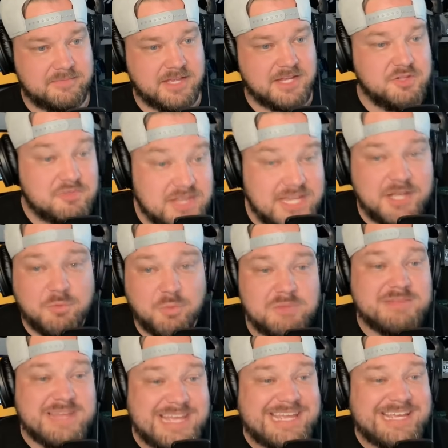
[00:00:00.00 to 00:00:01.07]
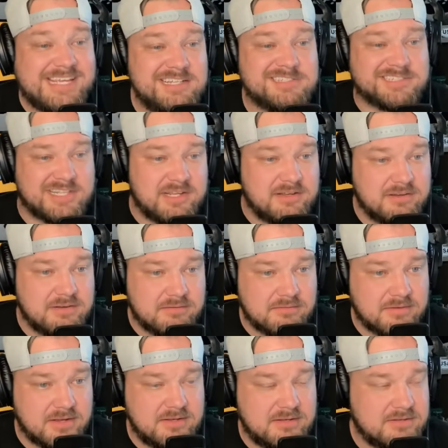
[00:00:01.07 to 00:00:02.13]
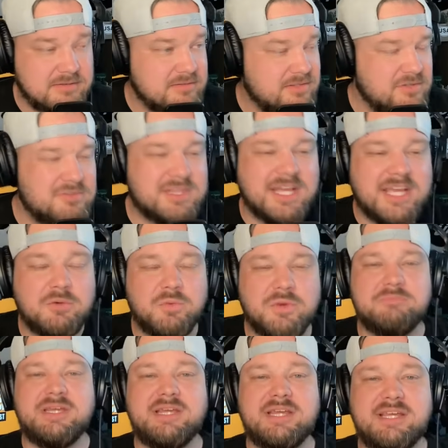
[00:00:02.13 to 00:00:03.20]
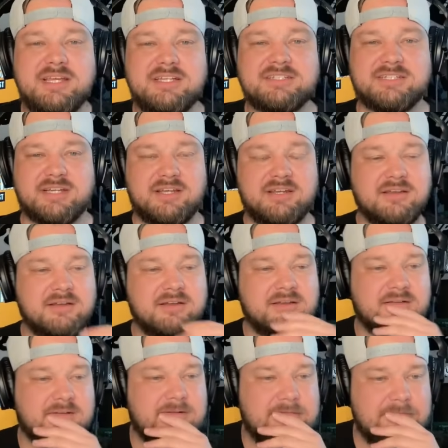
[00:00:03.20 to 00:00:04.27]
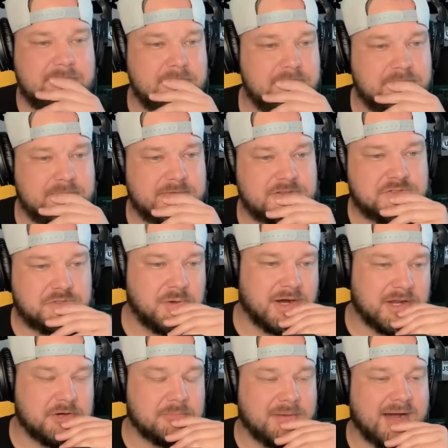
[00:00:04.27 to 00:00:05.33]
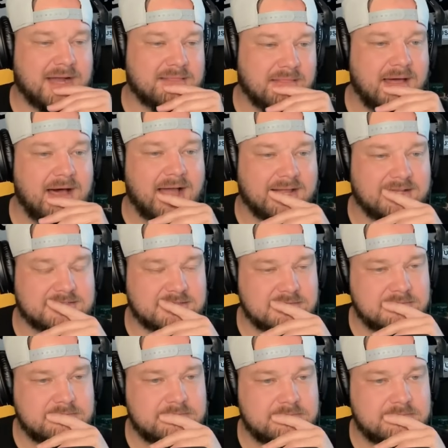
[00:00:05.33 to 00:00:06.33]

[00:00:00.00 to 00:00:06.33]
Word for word: And you think it would be easy, right? You think it would be easy to undermine lies,